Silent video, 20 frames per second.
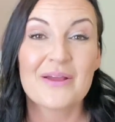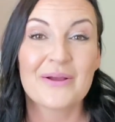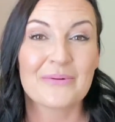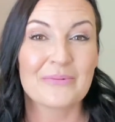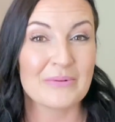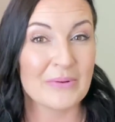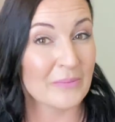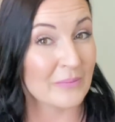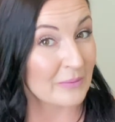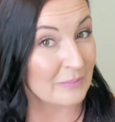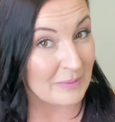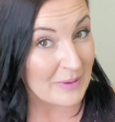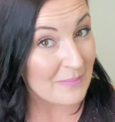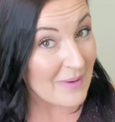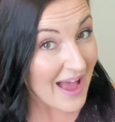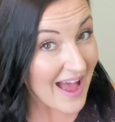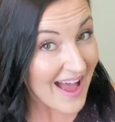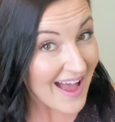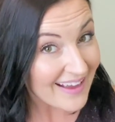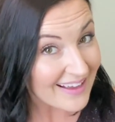We will be
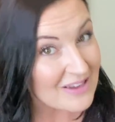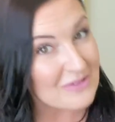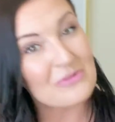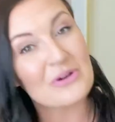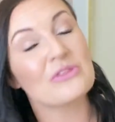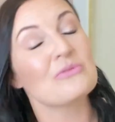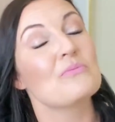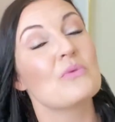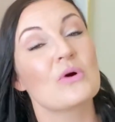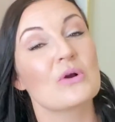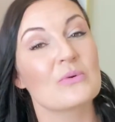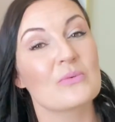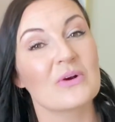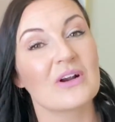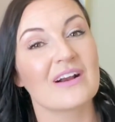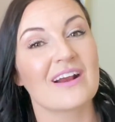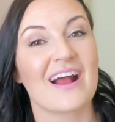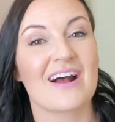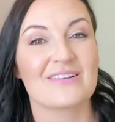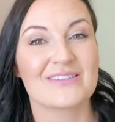back with more
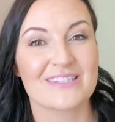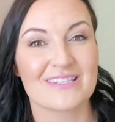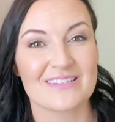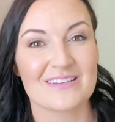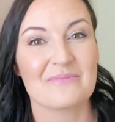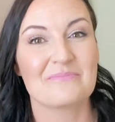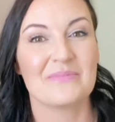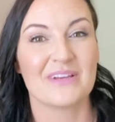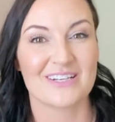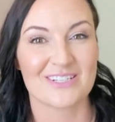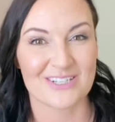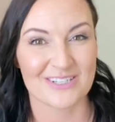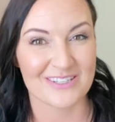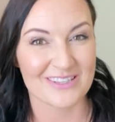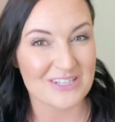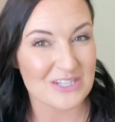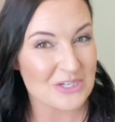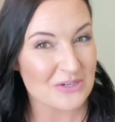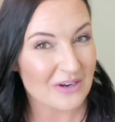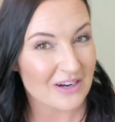workouts. Make sure
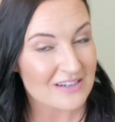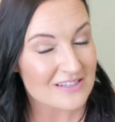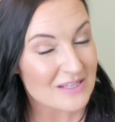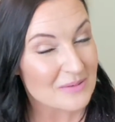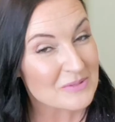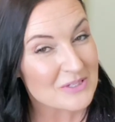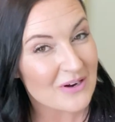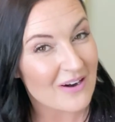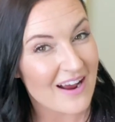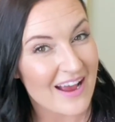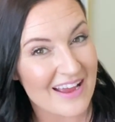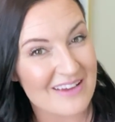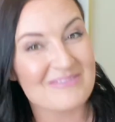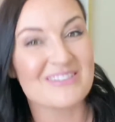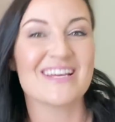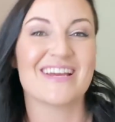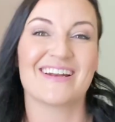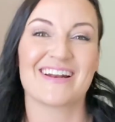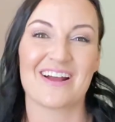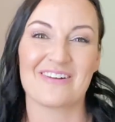that you are subscribed,
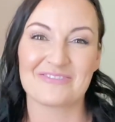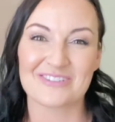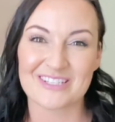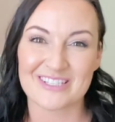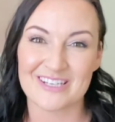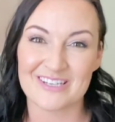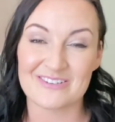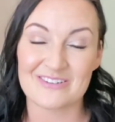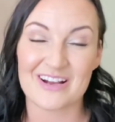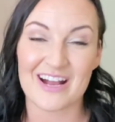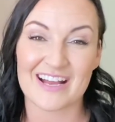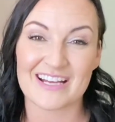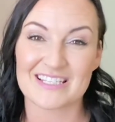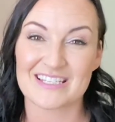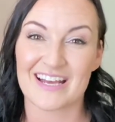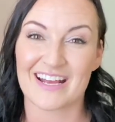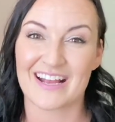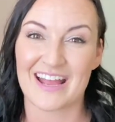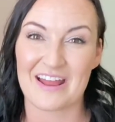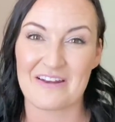and I will see you guys
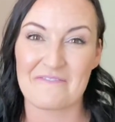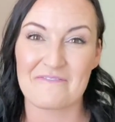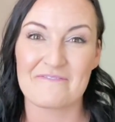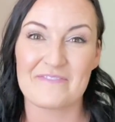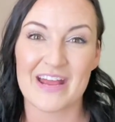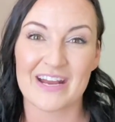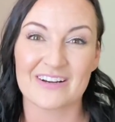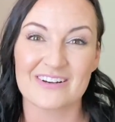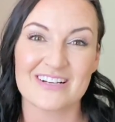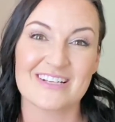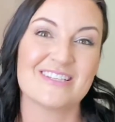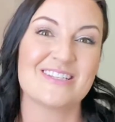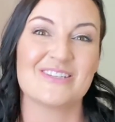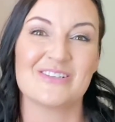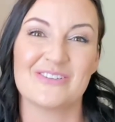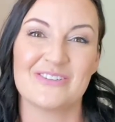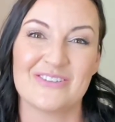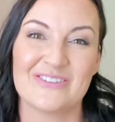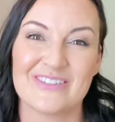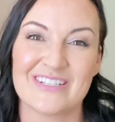again very
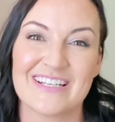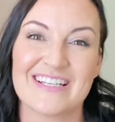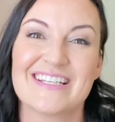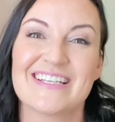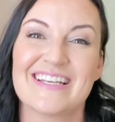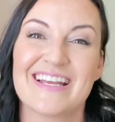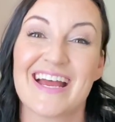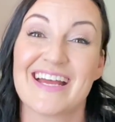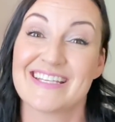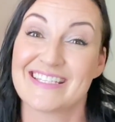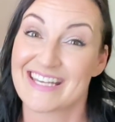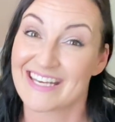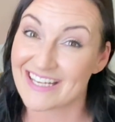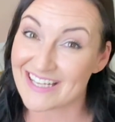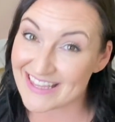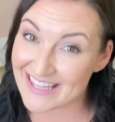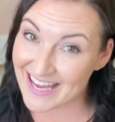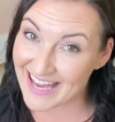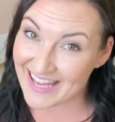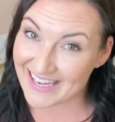soon. Until
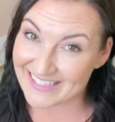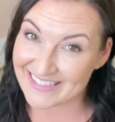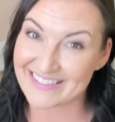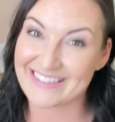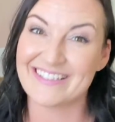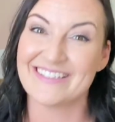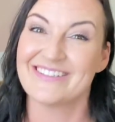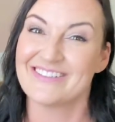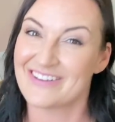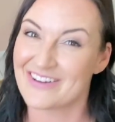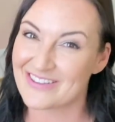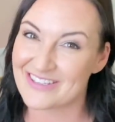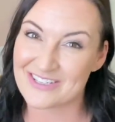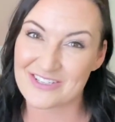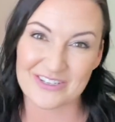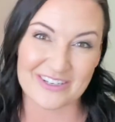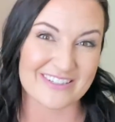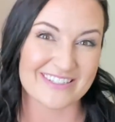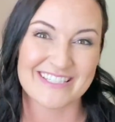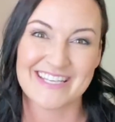then, you know the
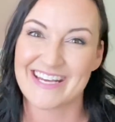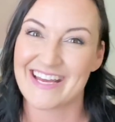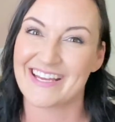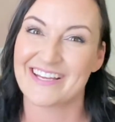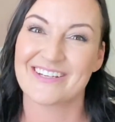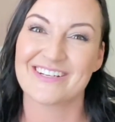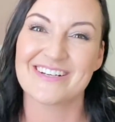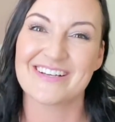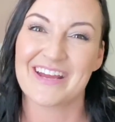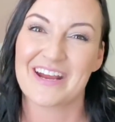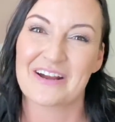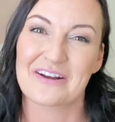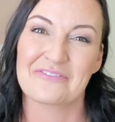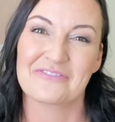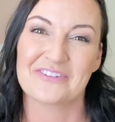drill. Take good care of